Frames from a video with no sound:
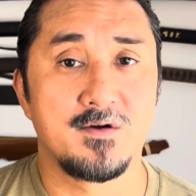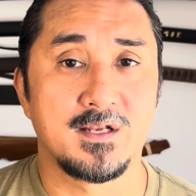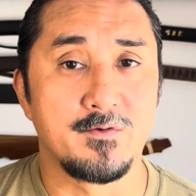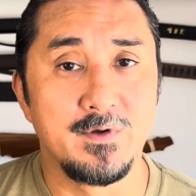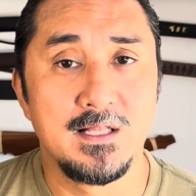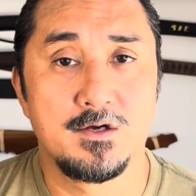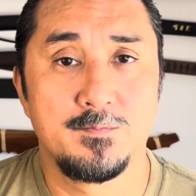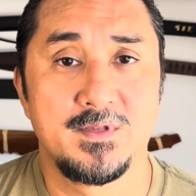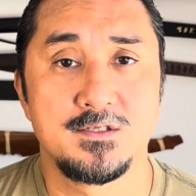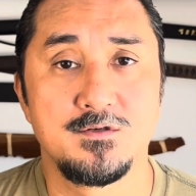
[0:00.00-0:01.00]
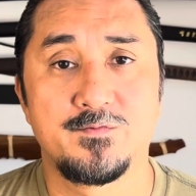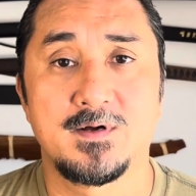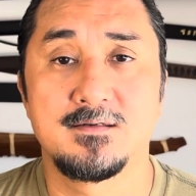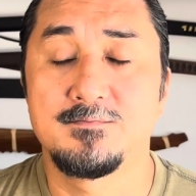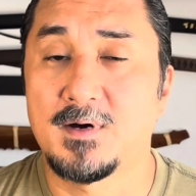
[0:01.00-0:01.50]
and I really hope that you
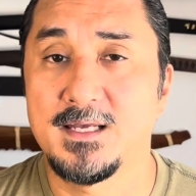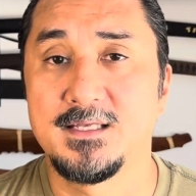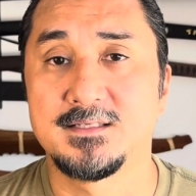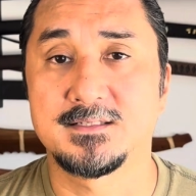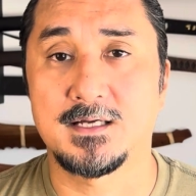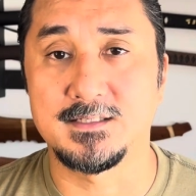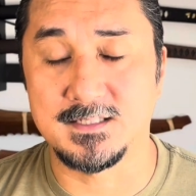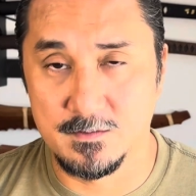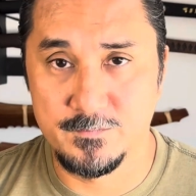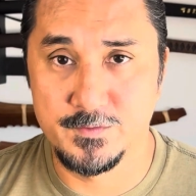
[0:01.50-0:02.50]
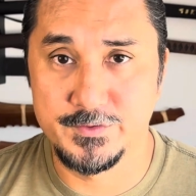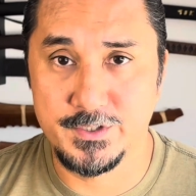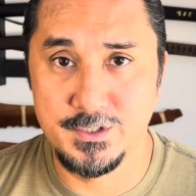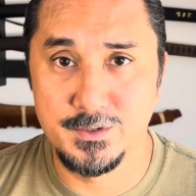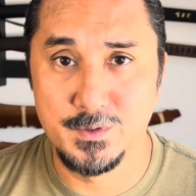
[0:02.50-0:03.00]
found my insights helpful
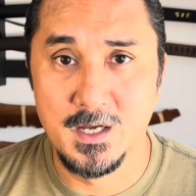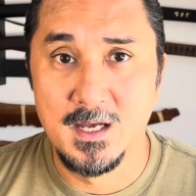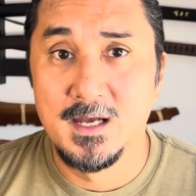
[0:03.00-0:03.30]
to you.